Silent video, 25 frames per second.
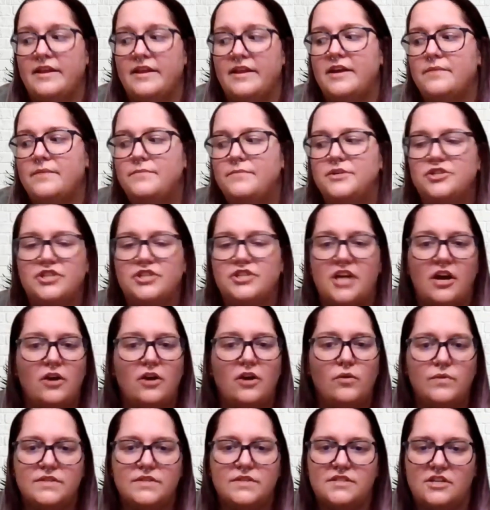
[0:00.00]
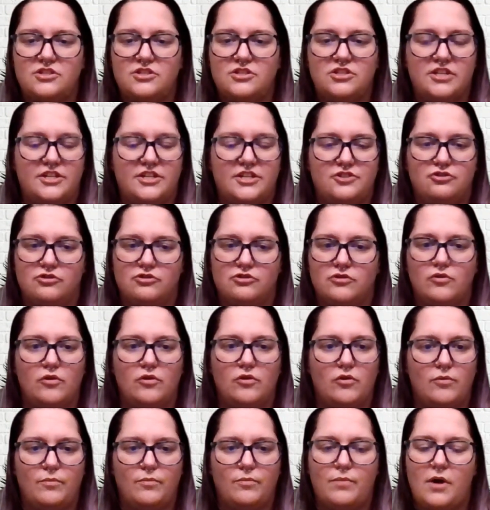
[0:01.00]
like Michelle was such an
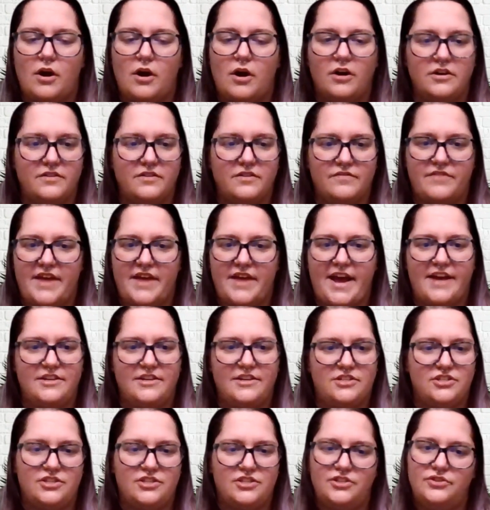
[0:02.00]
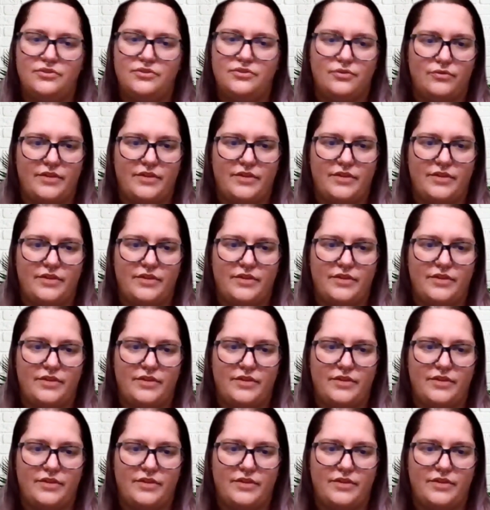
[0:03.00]
integral part of that too.